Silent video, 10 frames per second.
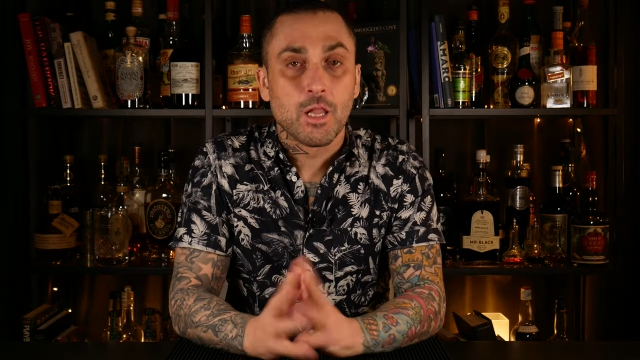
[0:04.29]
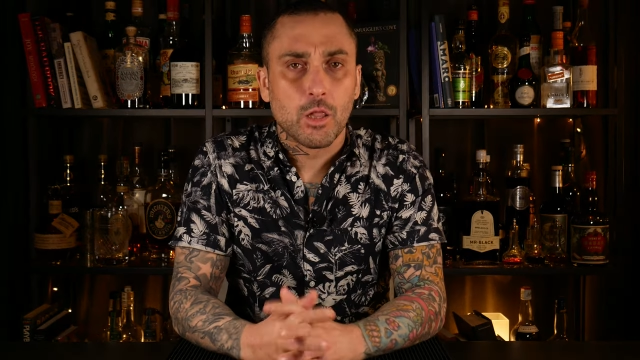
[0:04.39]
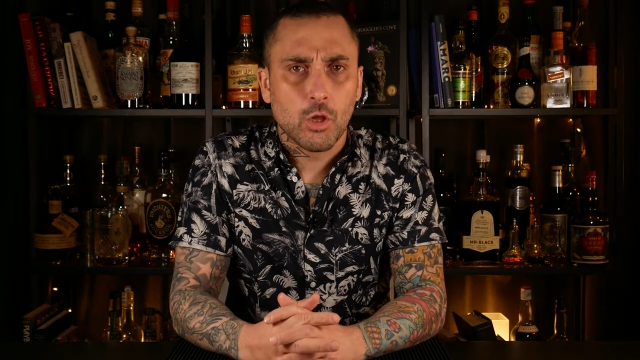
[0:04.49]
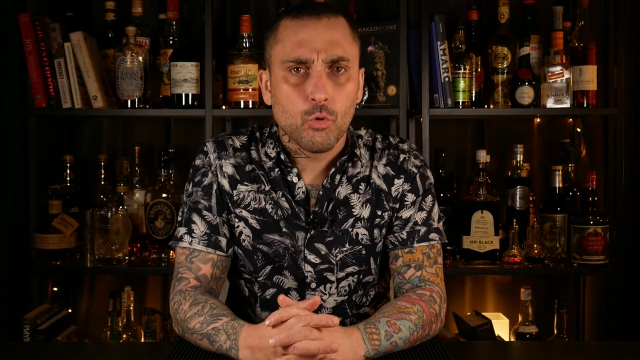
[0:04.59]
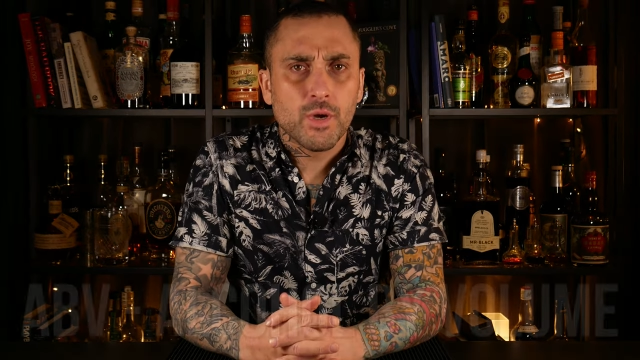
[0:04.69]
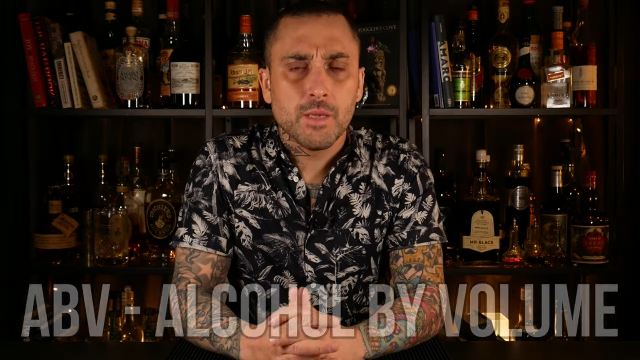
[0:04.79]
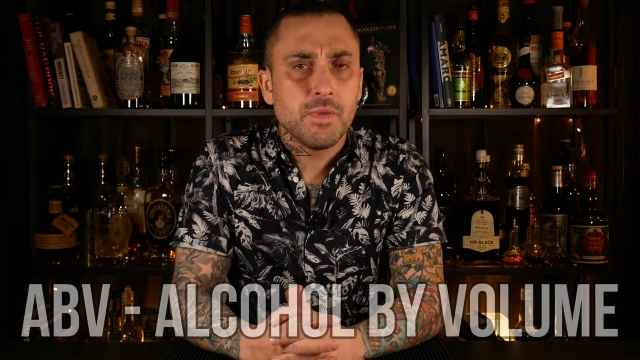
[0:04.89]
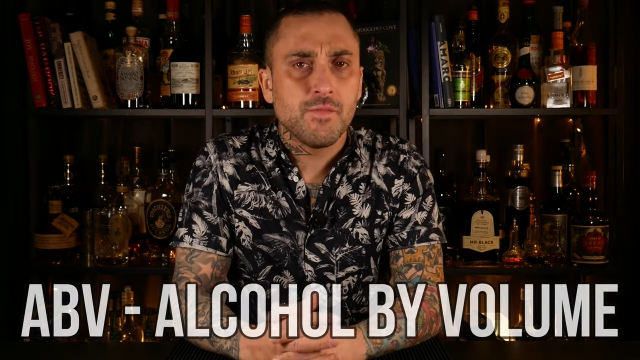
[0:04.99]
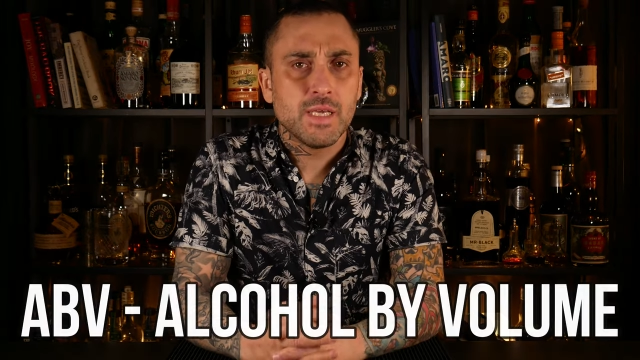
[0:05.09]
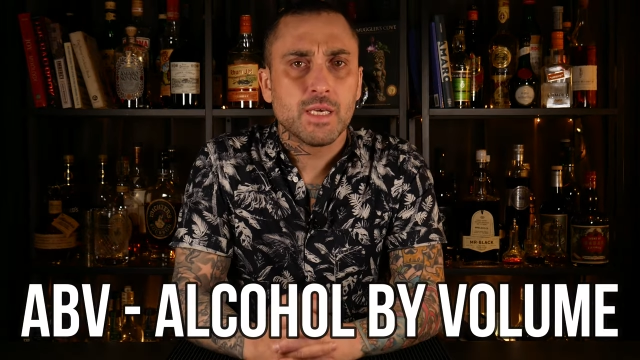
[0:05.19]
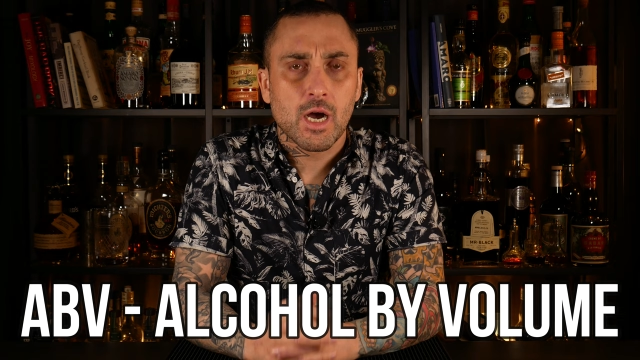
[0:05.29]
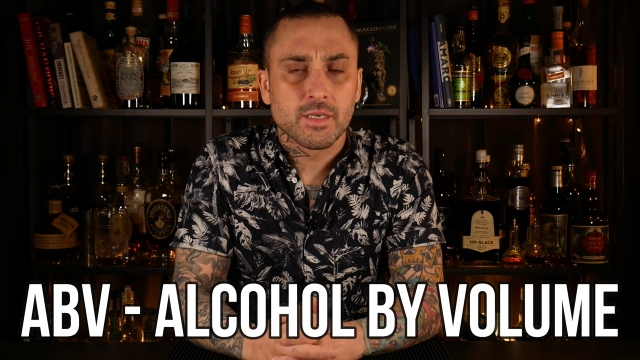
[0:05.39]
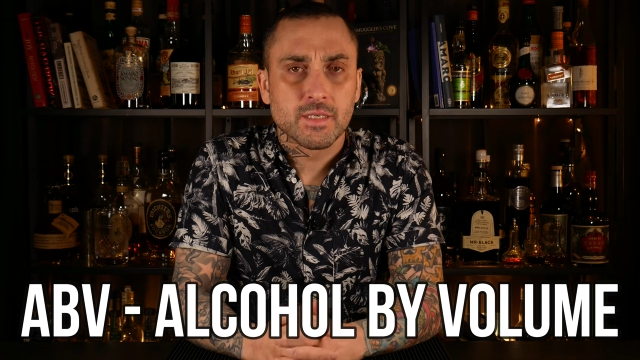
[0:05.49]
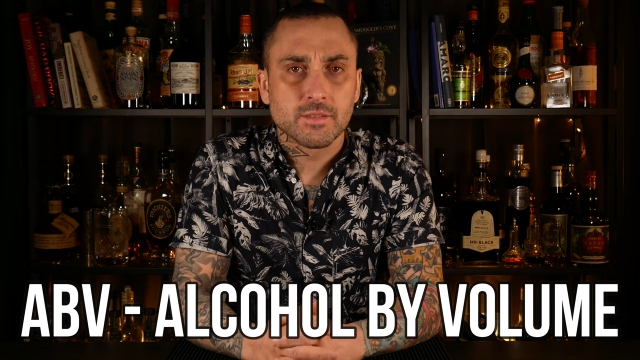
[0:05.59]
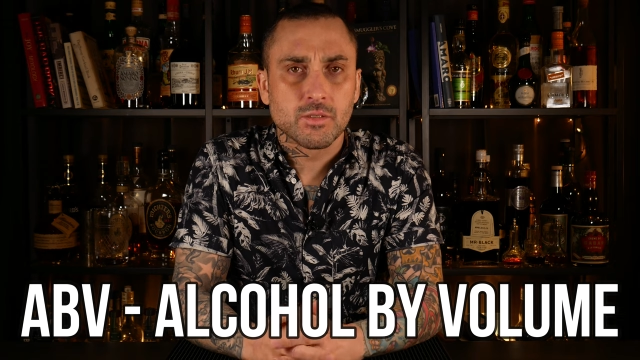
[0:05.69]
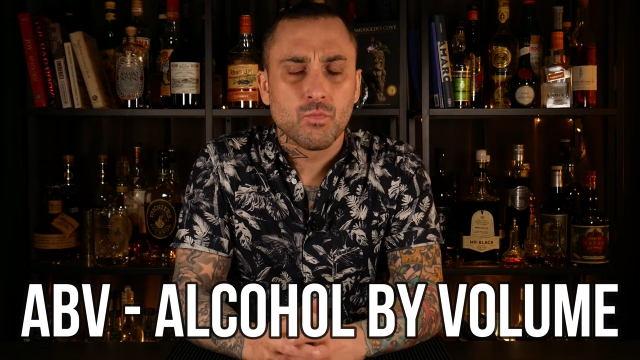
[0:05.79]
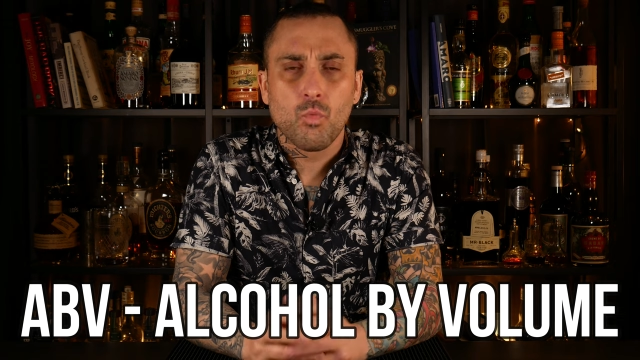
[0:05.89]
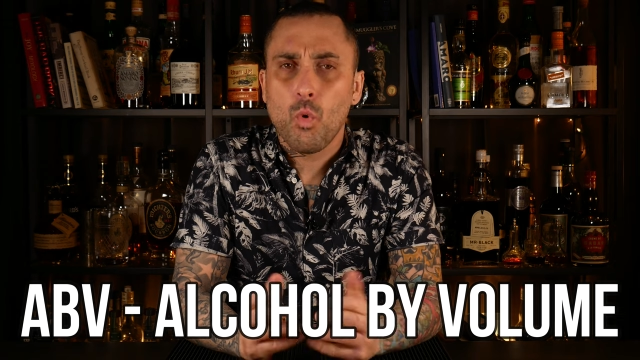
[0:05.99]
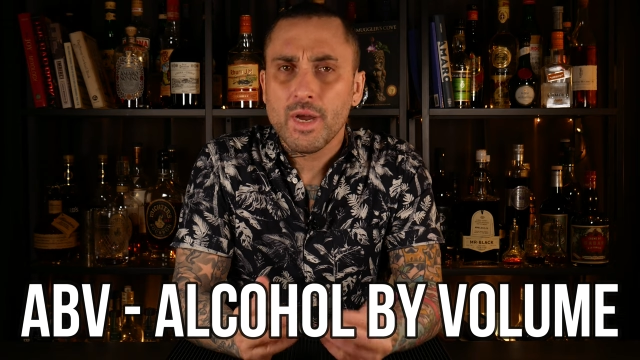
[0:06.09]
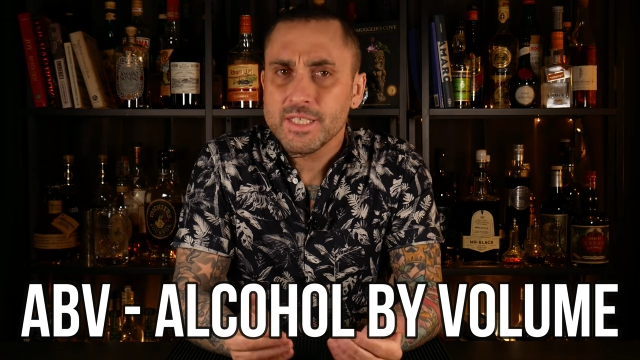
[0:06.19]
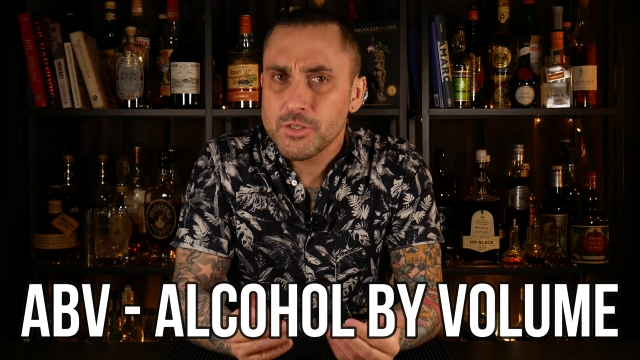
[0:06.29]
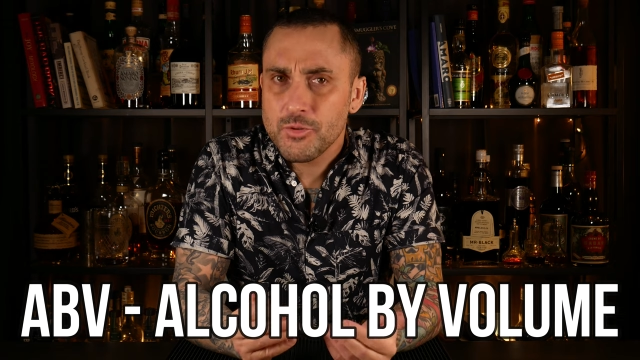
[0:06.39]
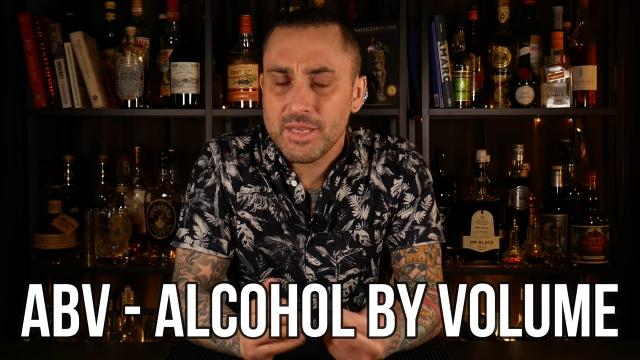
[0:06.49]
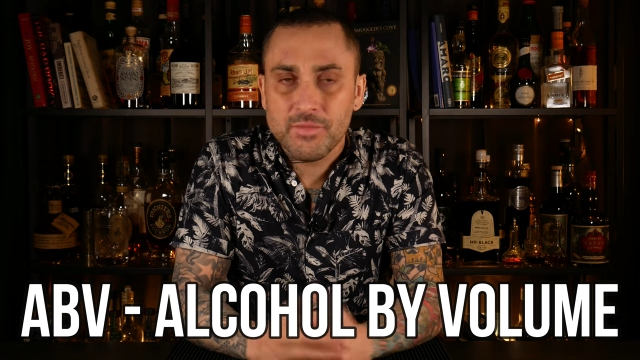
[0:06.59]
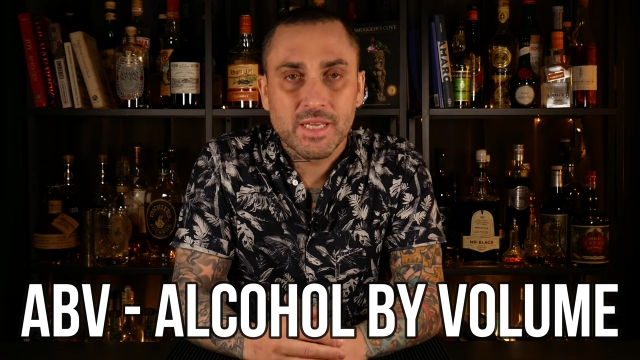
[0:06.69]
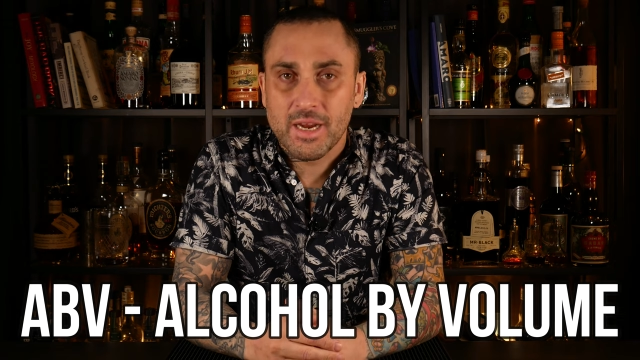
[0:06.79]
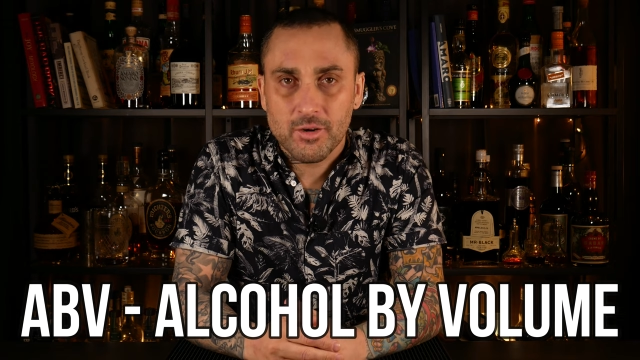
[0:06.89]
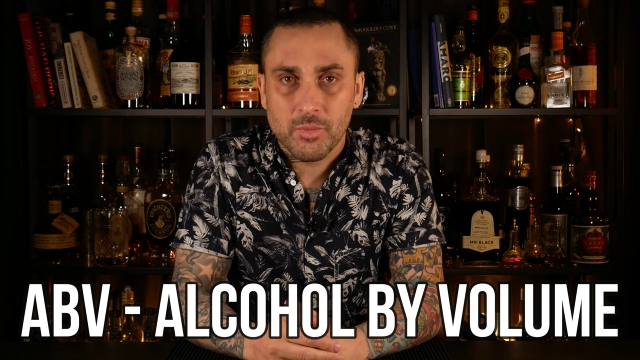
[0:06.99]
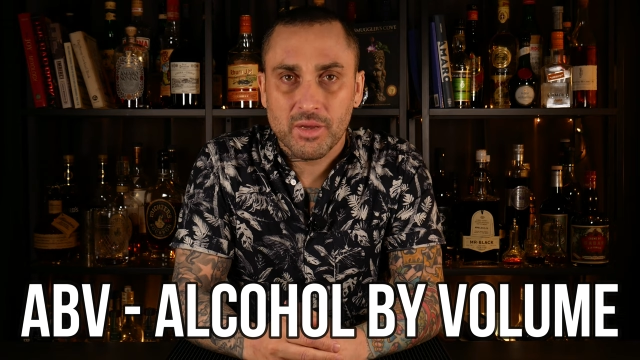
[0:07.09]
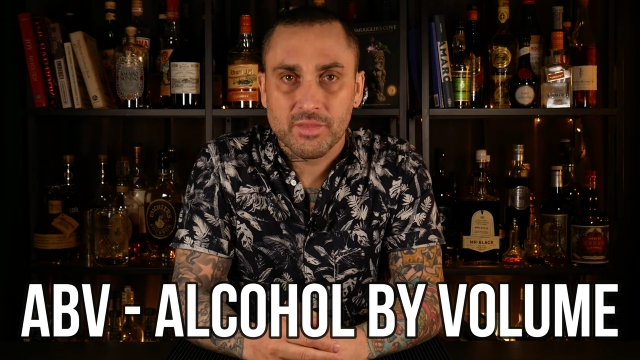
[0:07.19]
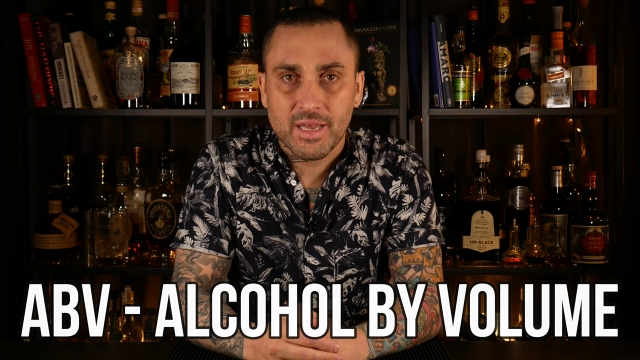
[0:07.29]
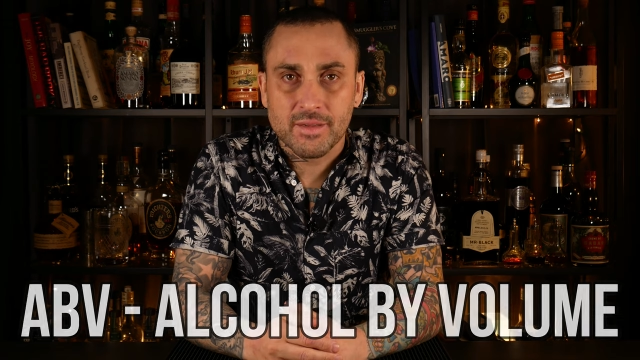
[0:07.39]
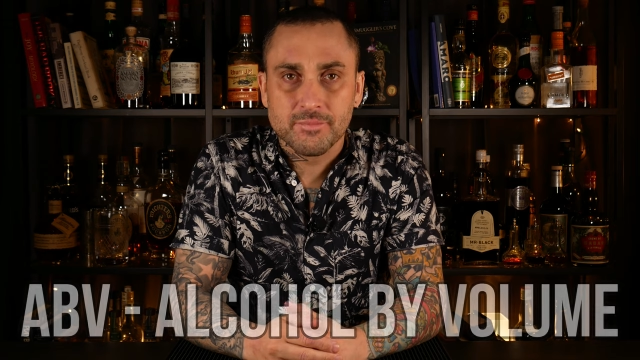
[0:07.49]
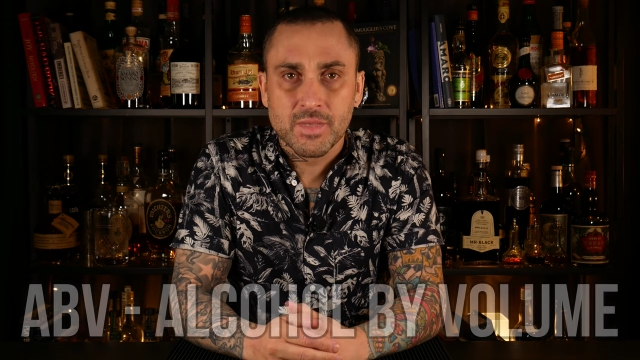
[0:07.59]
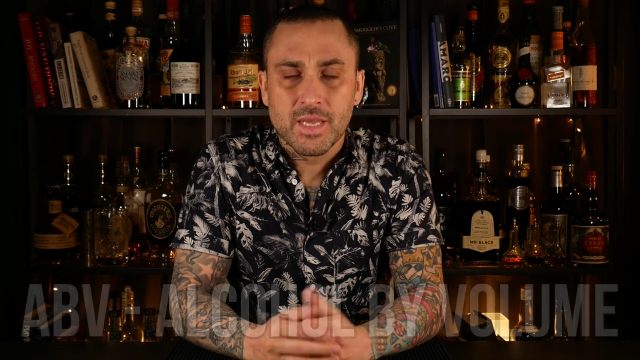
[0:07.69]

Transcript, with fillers: low ABV cocktails. Why should you even care about that?